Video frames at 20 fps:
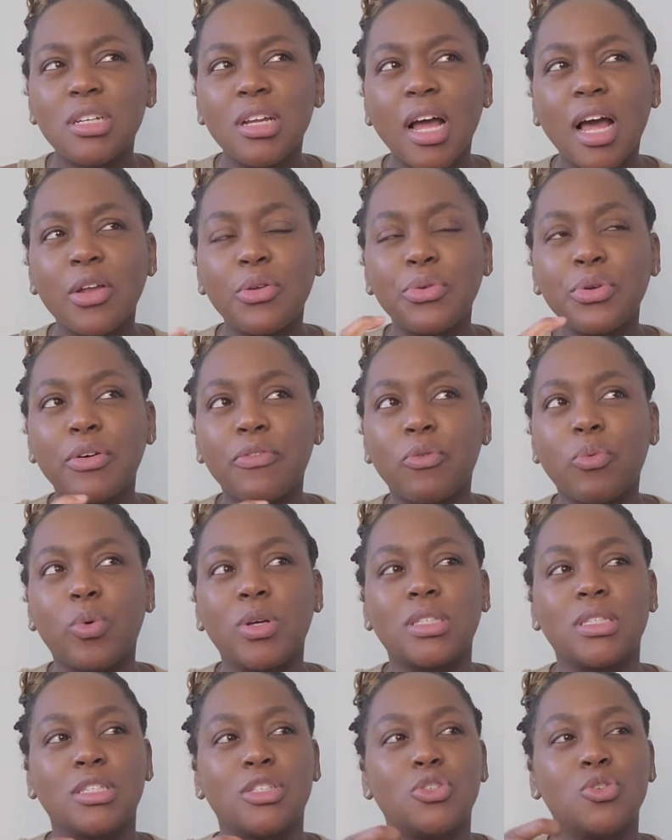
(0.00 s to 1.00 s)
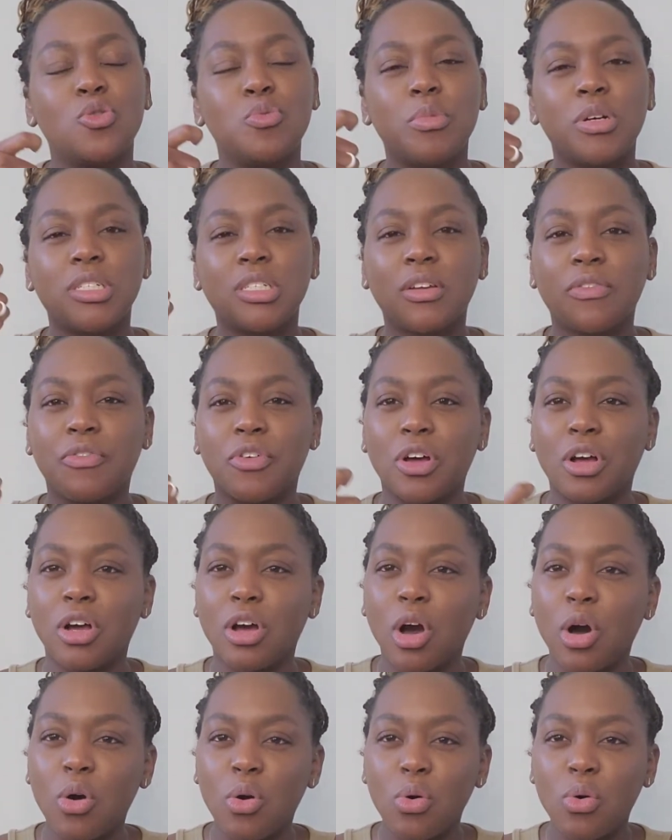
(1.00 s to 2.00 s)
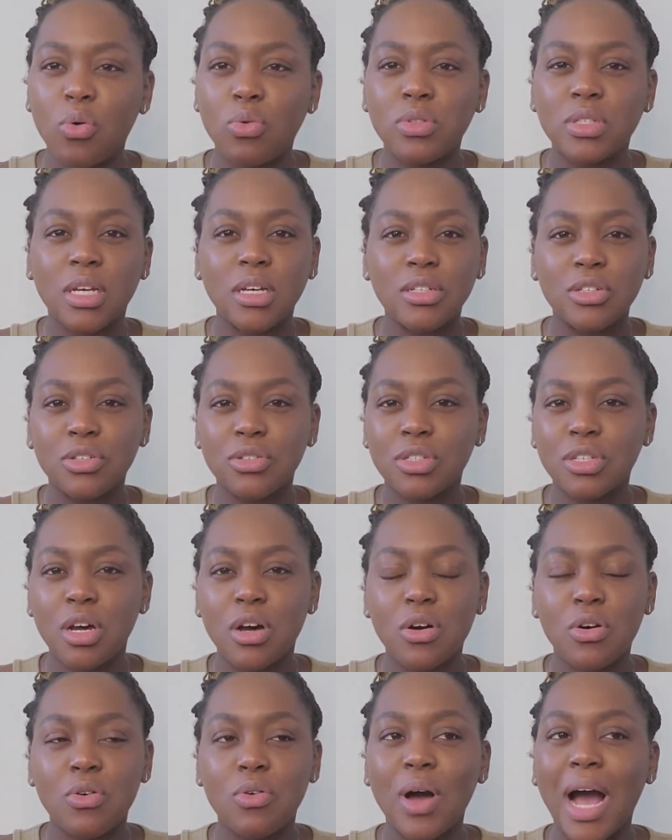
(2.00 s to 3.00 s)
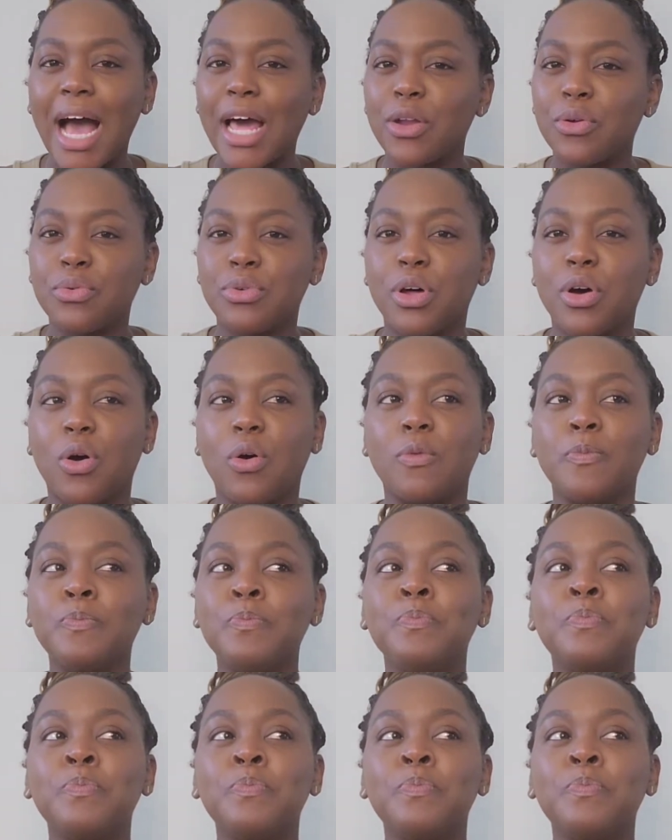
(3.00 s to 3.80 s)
I don't know if it was too much of a gold undertone. I don't know.